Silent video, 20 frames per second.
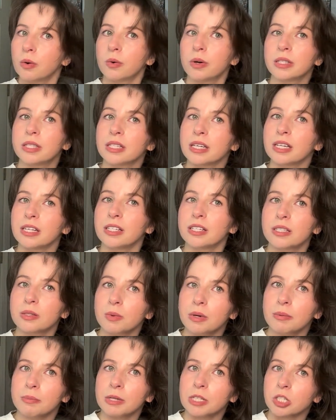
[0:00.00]
Once again, you just
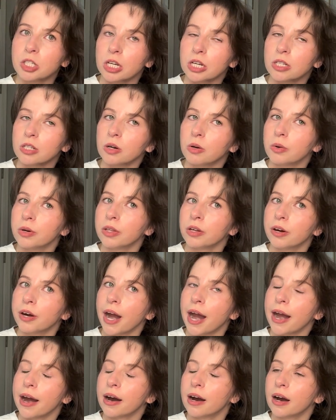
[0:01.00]
want to be gentle with your
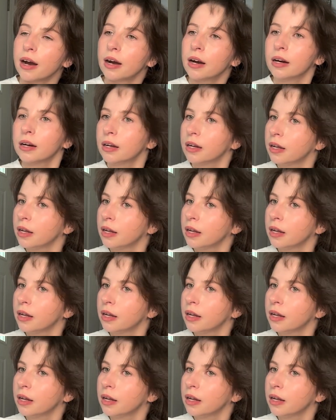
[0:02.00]
hair,